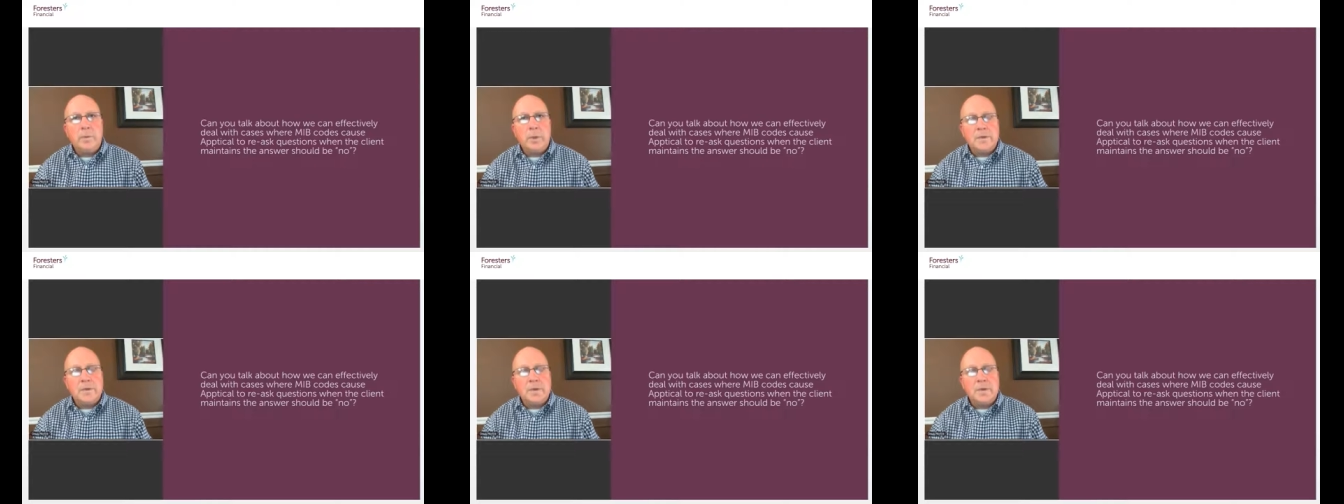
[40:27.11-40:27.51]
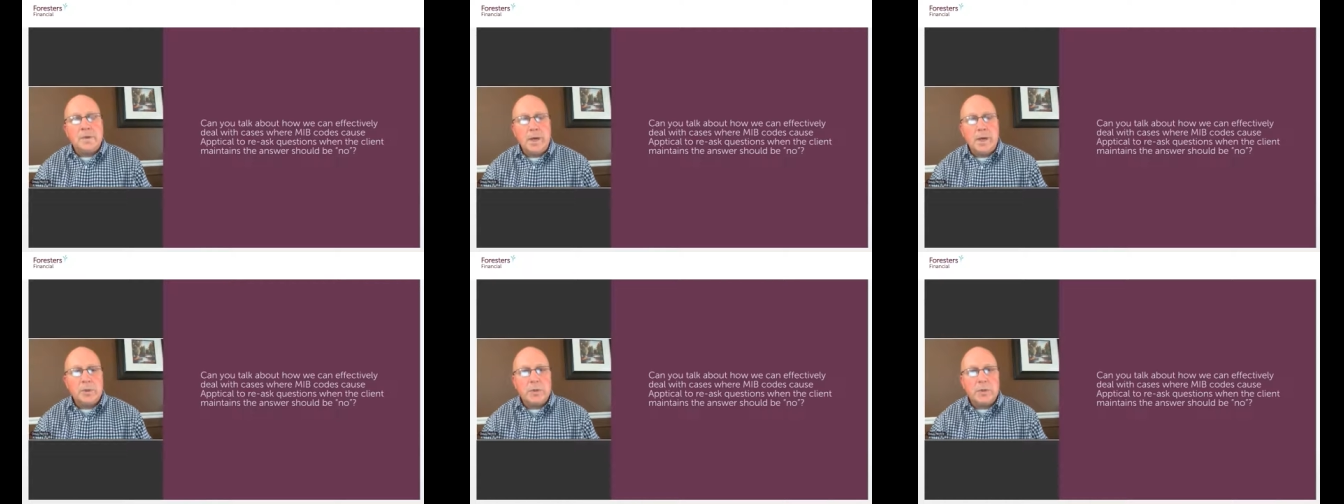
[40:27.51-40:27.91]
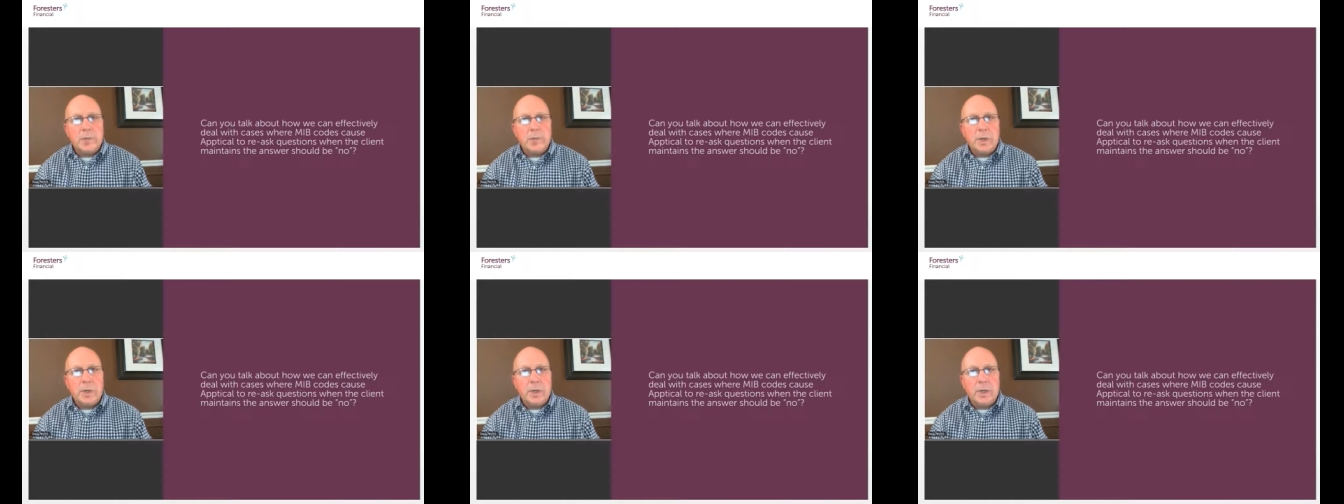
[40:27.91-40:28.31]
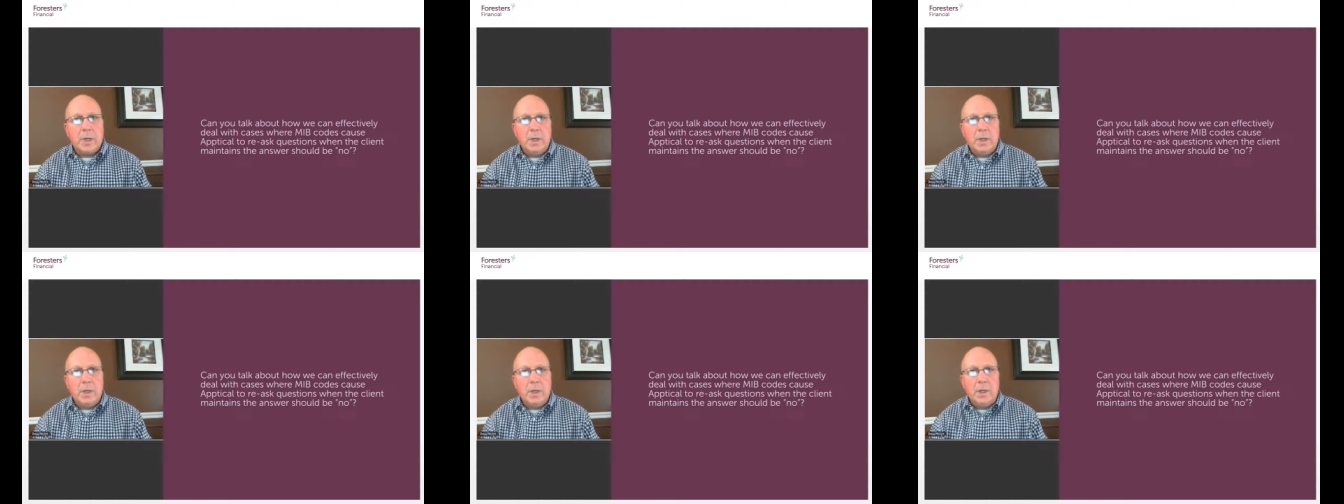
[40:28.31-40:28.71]
from a time
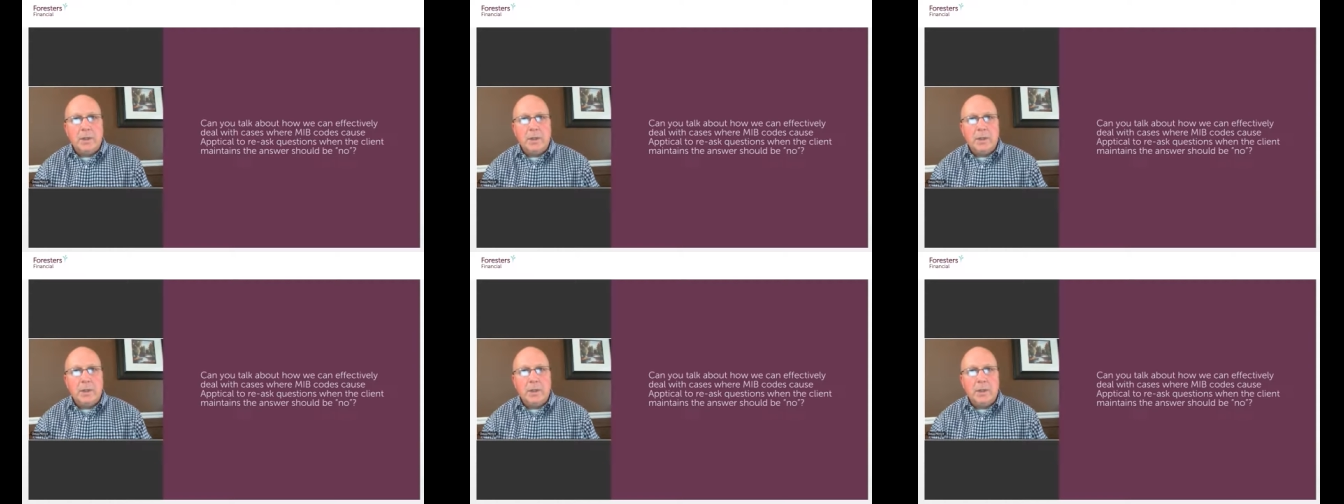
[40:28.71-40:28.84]
perspective,